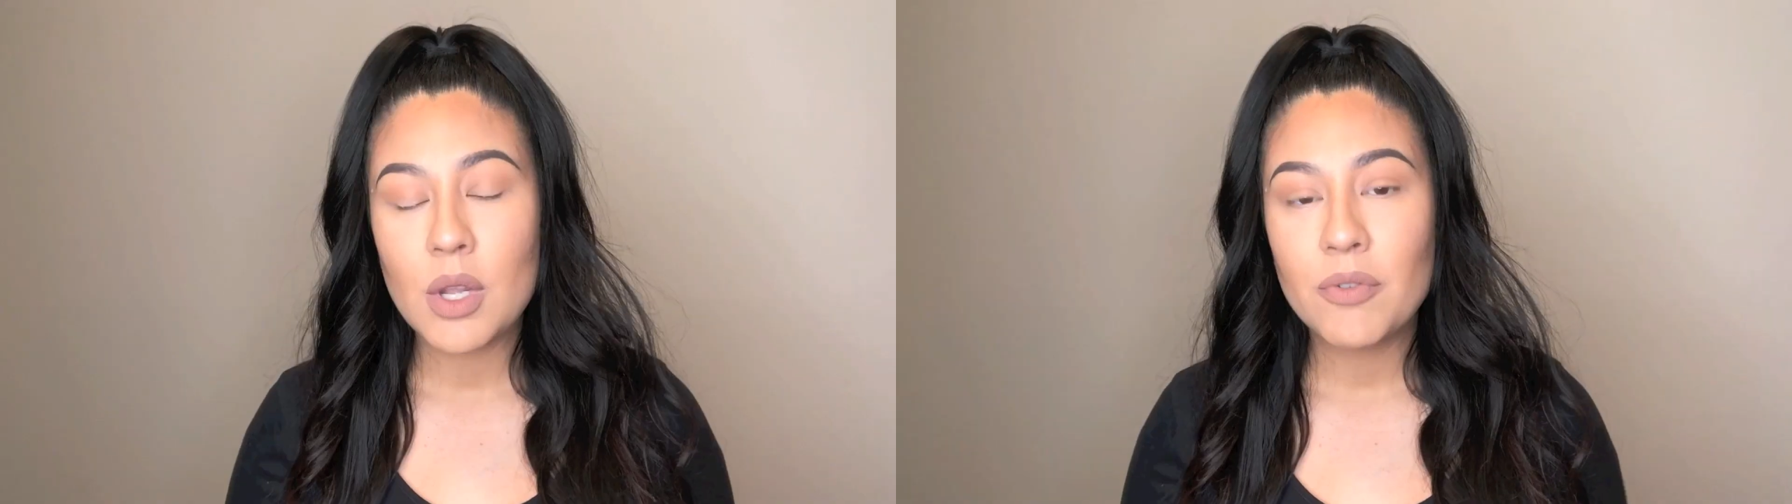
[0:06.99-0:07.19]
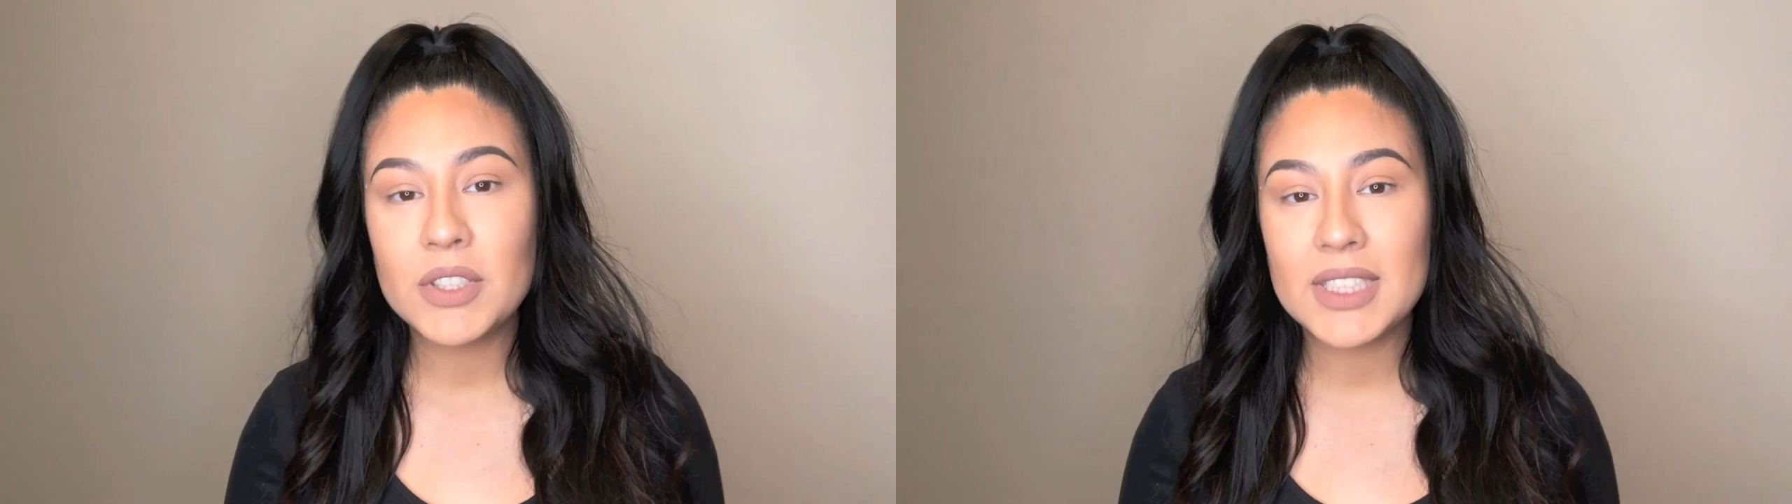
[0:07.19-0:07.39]

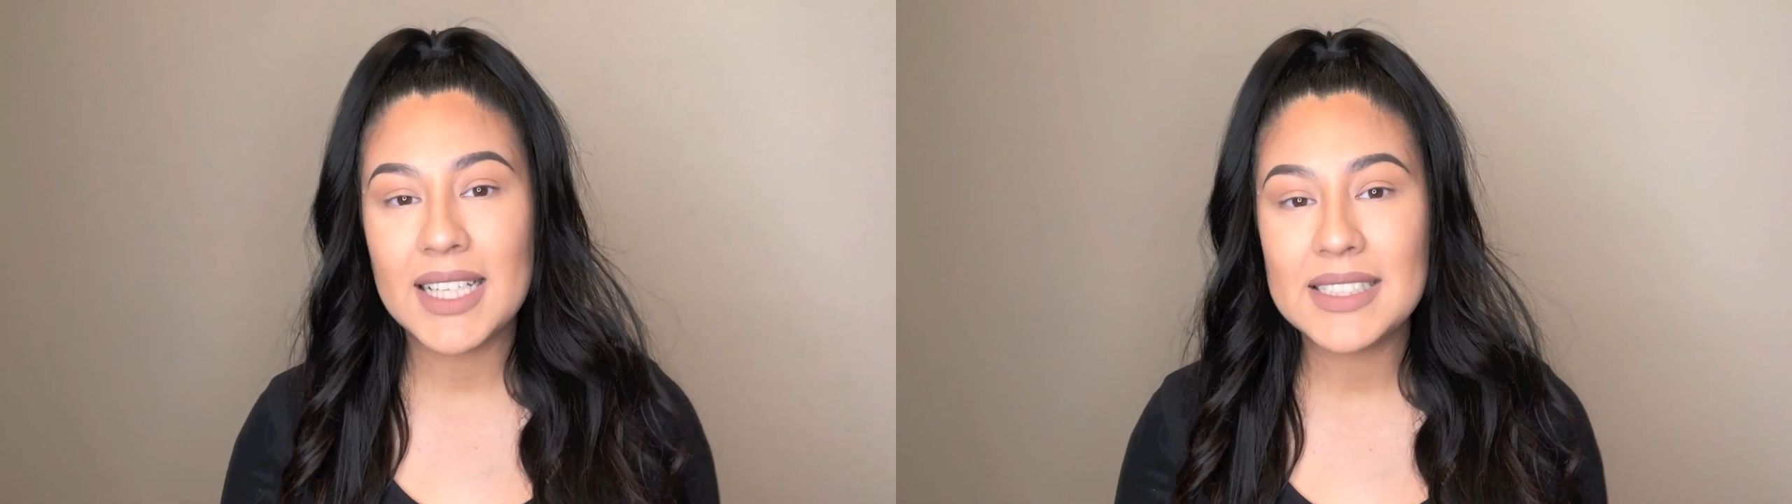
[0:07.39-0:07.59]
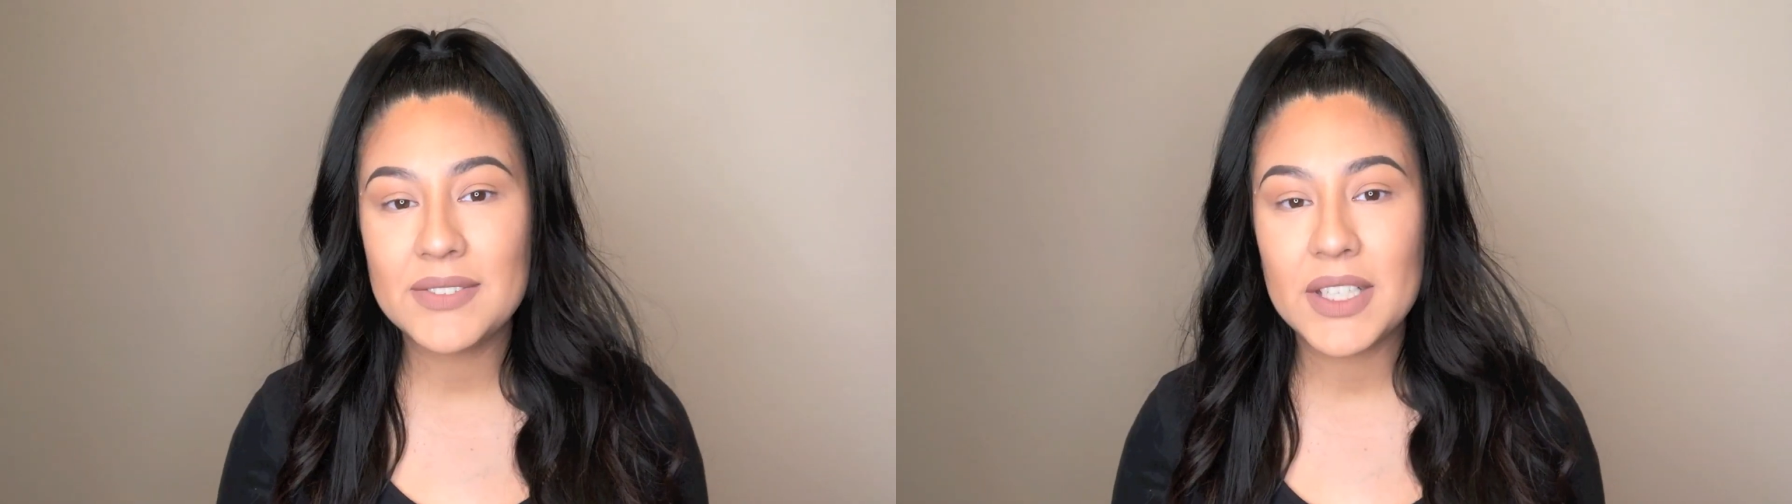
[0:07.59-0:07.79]
For
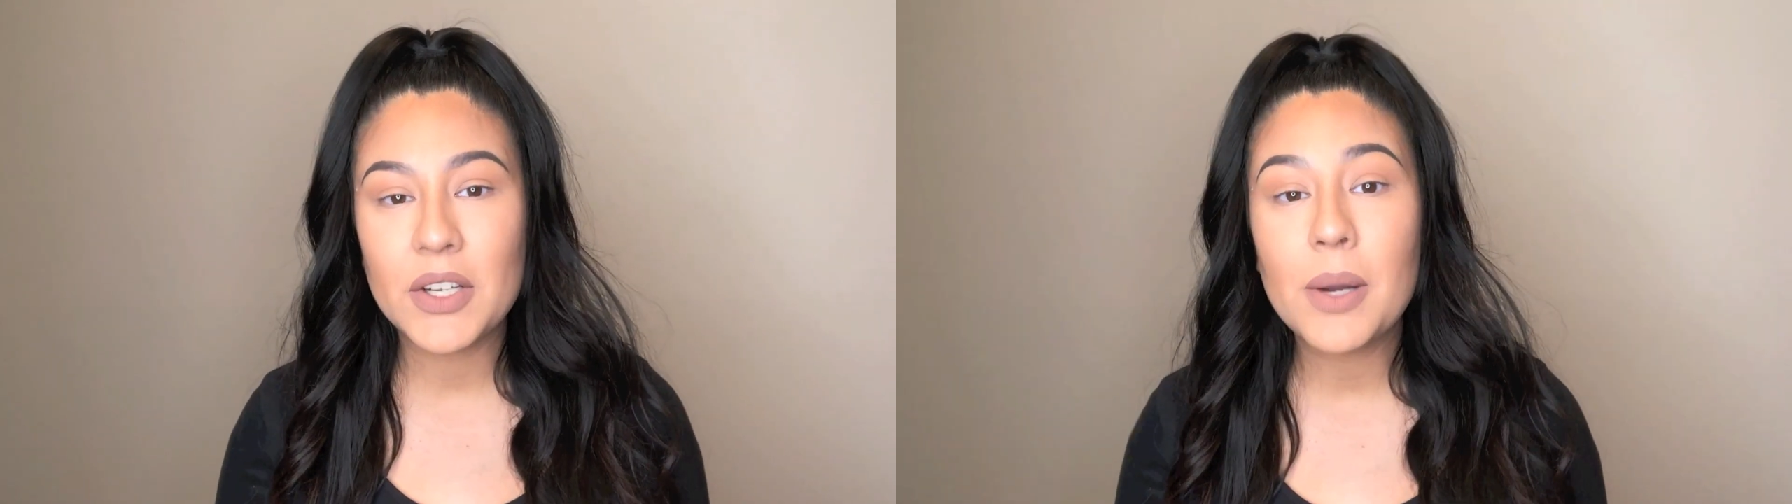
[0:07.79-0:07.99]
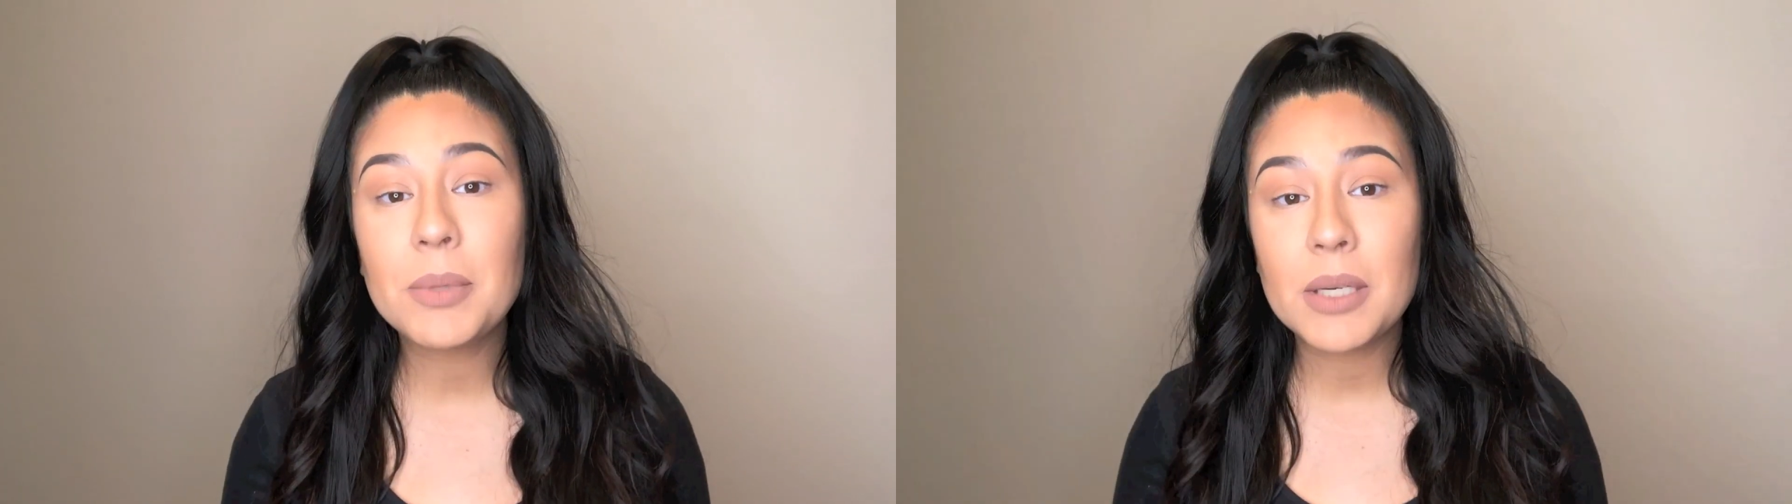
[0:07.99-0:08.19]
today's video,
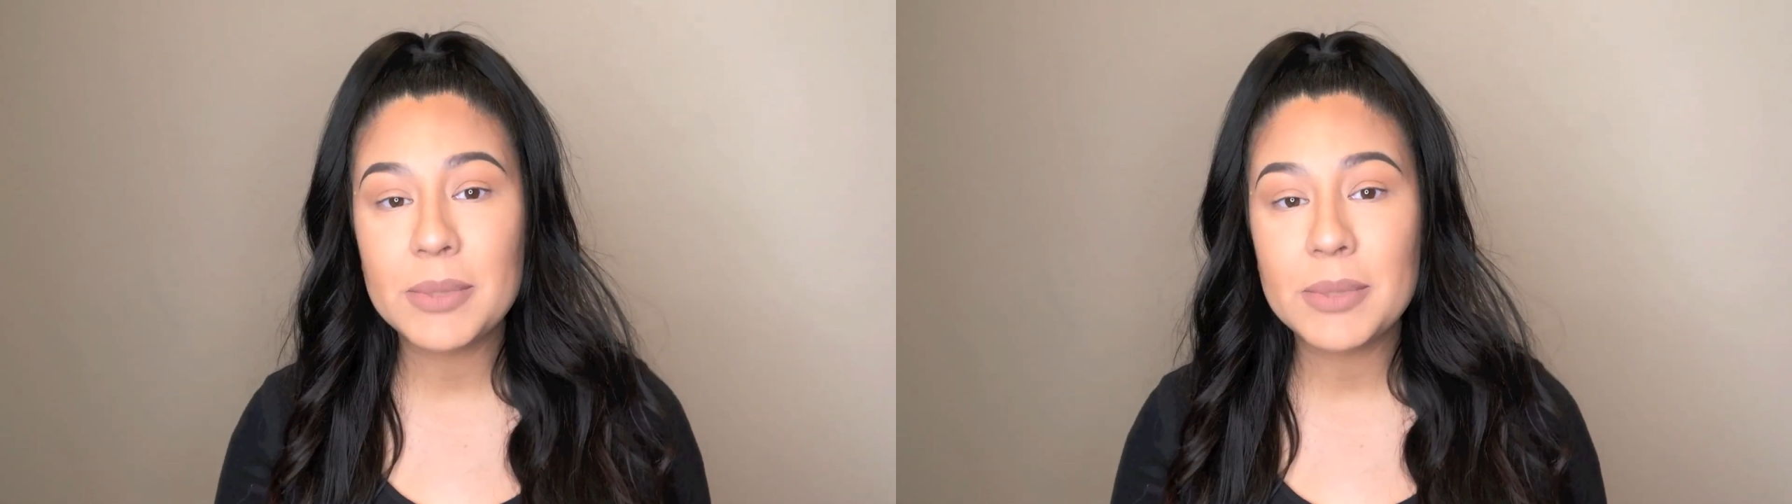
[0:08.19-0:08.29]
I'm going